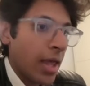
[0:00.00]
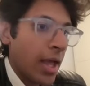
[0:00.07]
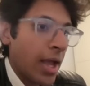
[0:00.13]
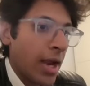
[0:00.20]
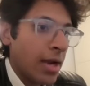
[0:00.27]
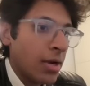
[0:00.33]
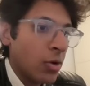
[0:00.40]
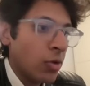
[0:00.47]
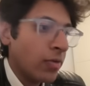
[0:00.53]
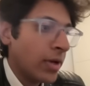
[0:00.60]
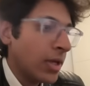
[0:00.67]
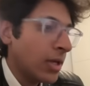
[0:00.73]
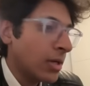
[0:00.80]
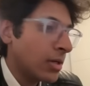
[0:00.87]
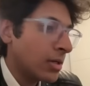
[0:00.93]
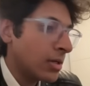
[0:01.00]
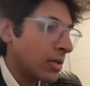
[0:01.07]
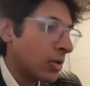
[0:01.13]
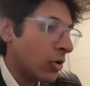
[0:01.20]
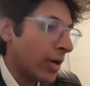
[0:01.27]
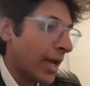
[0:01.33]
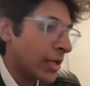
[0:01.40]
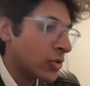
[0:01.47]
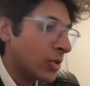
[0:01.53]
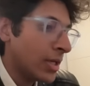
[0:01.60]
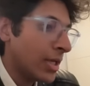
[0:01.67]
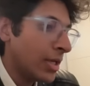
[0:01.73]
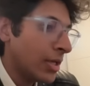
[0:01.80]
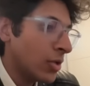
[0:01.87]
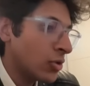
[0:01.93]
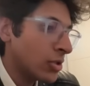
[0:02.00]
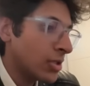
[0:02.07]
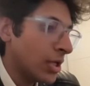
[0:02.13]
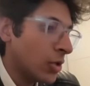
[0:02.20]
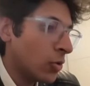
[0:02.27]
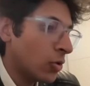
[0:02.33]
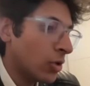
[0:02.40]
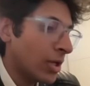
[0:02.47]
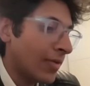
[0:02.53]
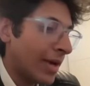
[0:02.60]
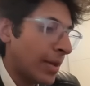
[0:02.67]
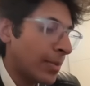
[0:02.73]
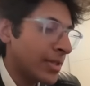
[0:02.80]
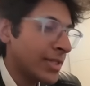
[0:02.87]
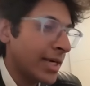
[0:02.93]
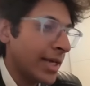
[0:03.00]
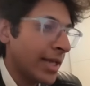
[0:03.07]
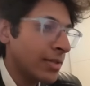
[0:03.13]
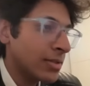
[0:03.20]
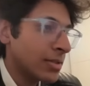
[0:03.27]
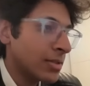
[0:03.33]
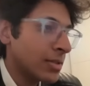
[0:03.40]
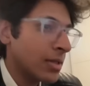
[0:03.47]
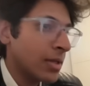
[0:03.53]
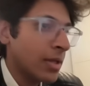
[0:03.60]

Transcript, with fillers: and over here or actually you just need to go to developer settings